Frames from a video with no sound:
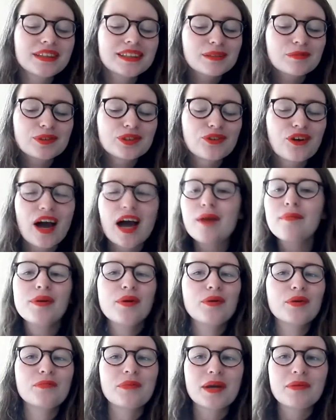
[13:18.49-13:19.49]
subscribe.
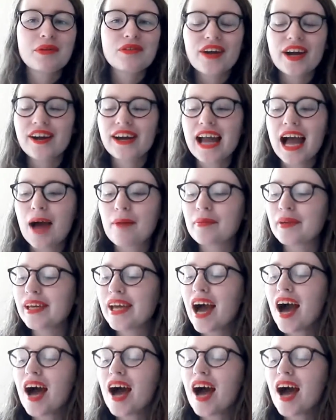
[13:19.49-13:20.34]
It would make me very happy.